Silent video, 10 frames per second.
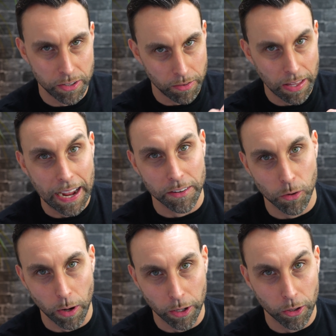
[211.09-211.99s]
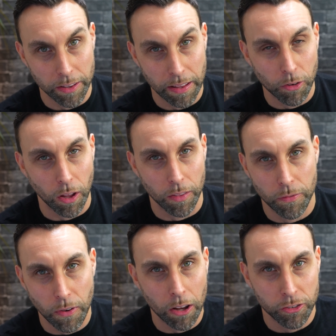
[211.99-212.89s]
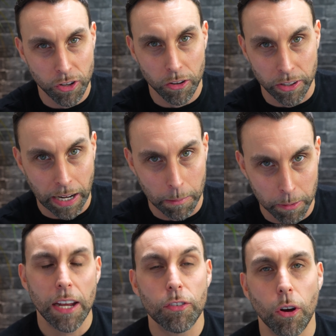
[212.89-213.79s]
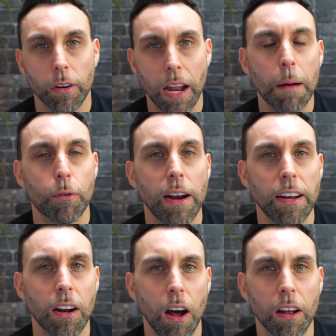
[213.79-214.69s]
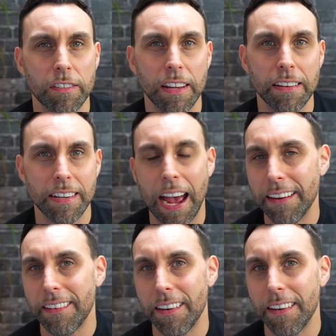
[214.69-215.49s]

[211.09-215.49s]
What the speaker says: So that is quite good that they've got the fast charging element. It's got an upgraded heart sensor and an